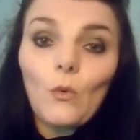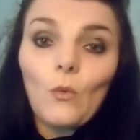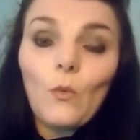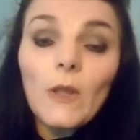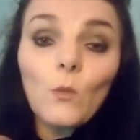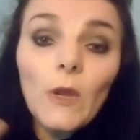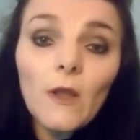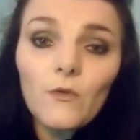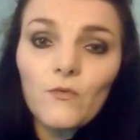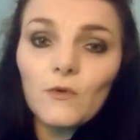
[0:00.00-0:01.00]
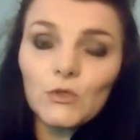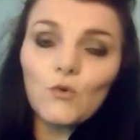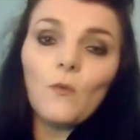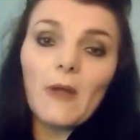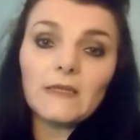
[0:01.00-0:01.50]
when we go through a
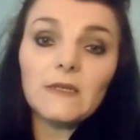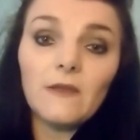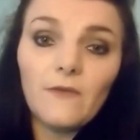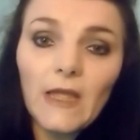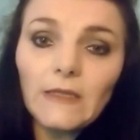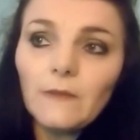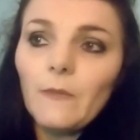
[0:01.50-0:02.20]
traumatic event,